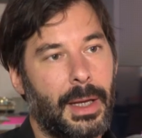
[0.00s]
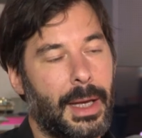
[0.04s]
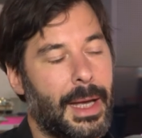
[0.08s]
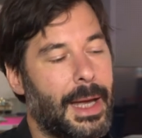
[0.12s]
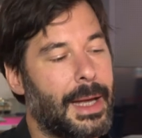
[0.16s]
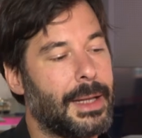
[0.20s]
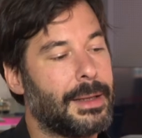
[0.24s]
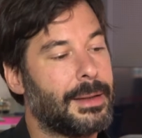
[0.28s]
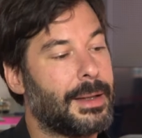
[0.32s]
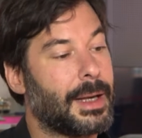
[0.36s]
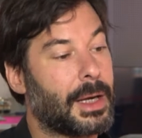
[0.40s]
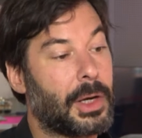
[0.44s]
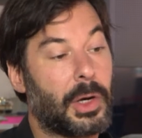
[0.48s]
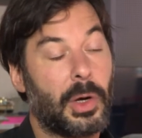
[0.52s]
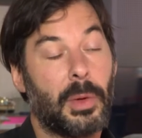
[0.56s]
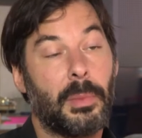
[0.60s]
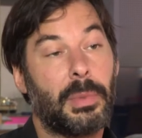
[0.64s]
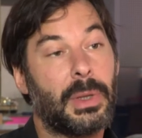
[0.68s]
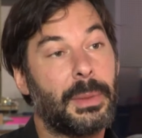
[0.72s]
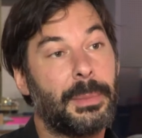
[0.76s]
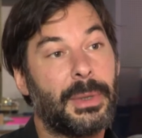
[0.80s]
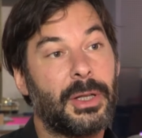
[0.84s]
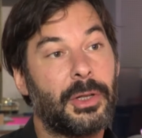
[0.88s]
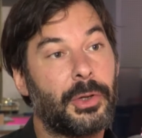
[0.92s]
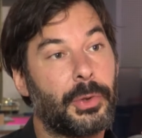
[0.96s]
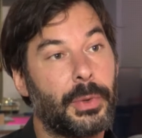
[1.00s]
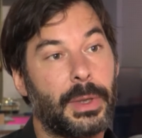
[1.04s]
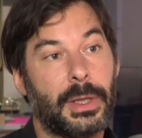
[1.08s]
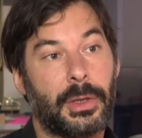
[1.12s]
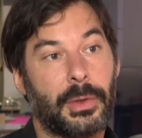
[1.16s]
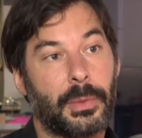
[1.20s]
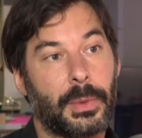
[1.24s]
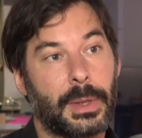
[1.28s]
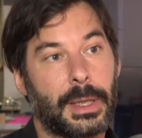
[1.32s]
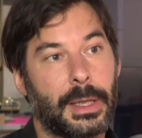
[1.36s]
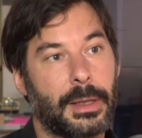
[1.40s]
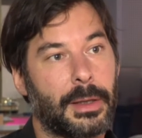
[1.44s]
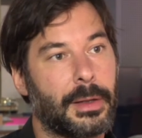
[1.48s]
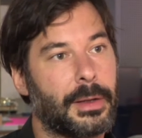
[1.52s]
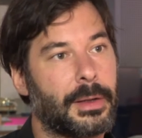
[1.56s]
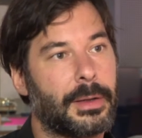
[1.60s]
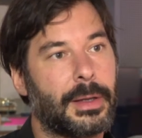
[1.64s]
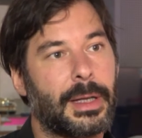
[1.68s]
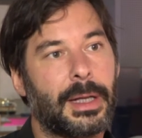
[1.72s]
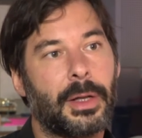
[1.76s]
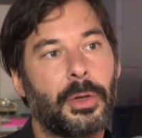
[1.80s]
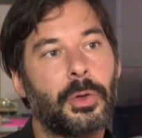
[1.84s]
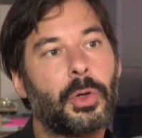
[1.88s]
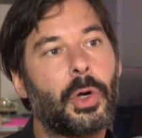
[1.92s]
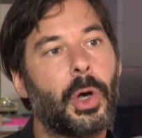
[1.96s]
and they're complementary to one another,
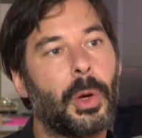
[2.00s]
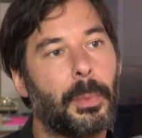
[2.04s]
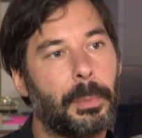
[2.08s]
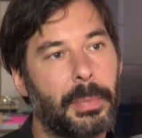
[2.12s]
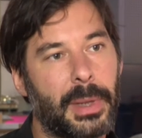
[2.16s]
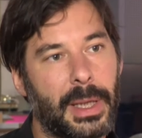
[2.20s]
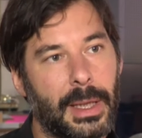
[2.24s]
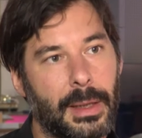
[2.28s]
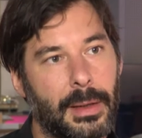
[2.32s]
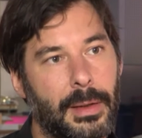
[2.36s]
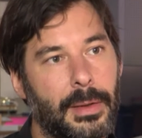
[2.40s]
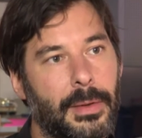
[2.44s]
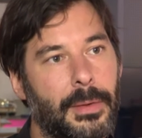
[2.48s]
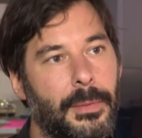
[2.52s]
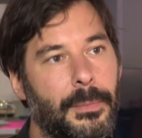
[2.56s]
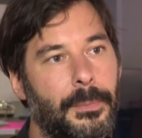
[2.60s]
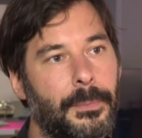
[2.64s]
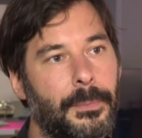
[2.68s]
they don't compete.